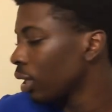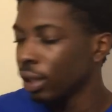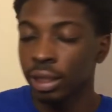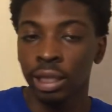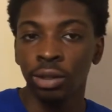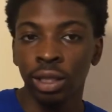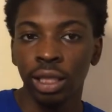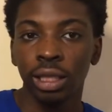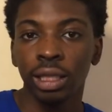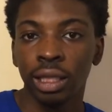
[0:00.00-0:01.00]
the
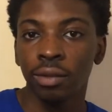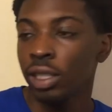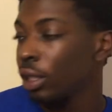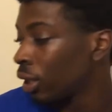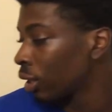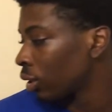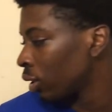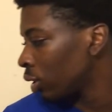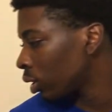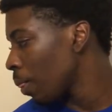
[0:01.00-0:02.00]
Celtics and
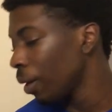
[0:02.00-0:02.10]
76ers.